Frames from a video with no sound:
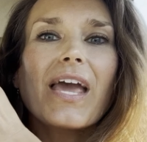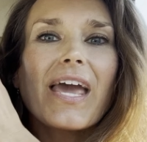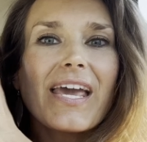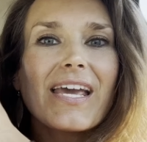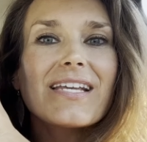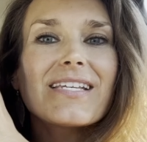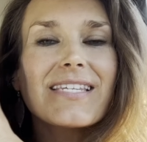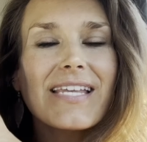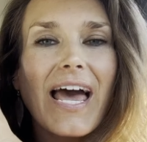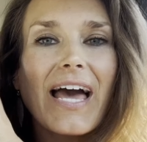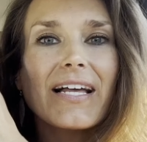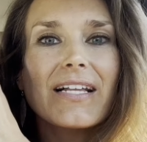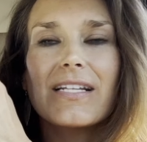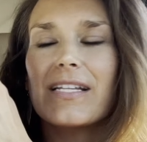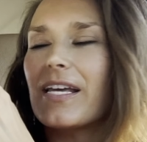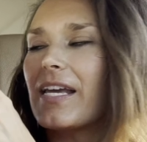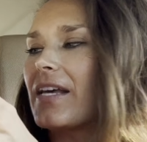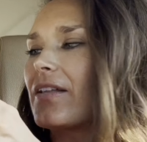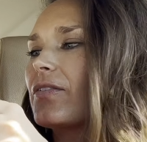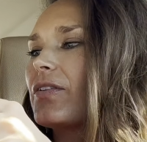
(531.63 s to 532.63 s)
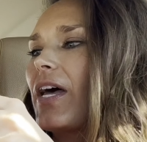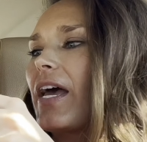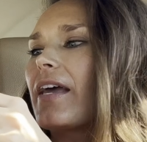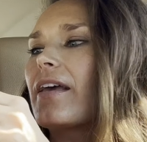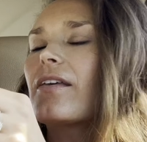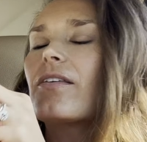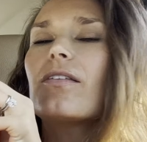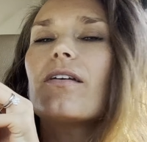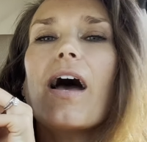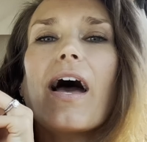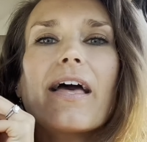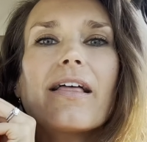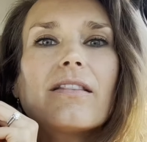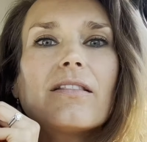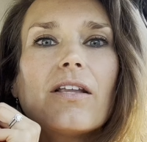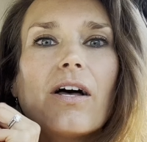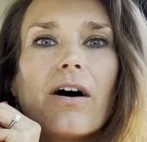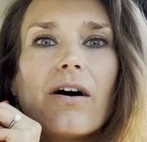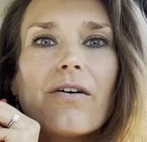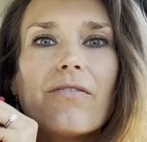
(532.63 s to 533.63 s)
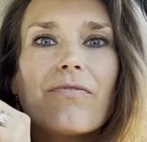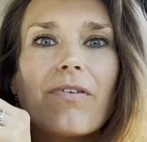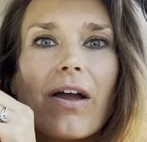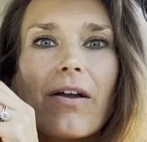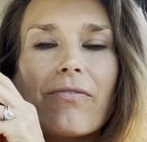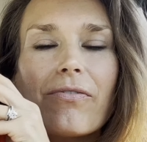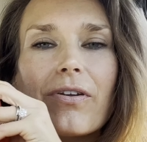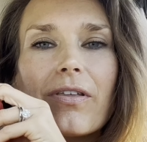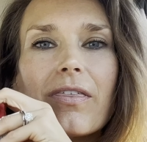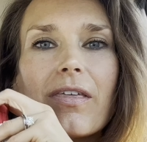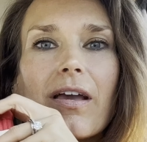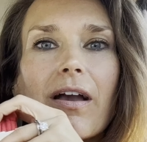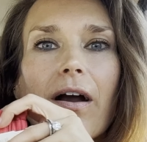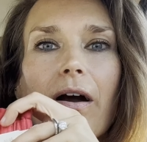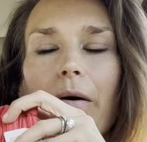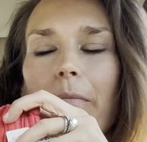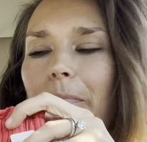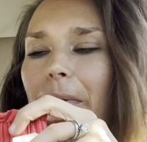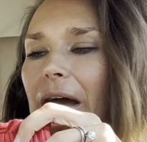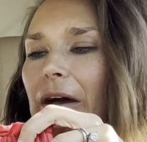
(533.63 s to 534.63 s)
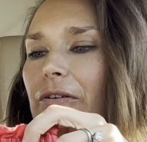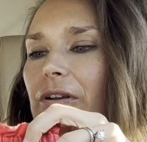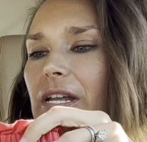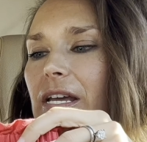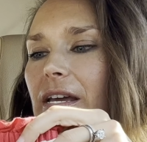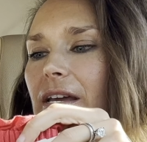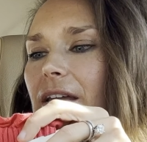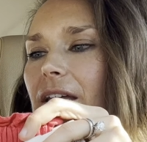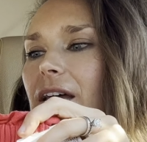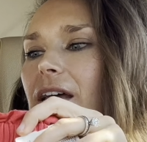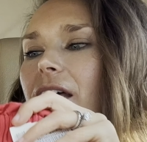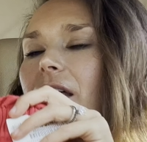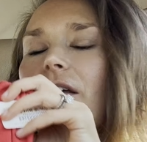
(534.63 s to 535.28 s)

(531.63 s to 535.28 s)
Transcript: Exactly. Like, I love everything about it.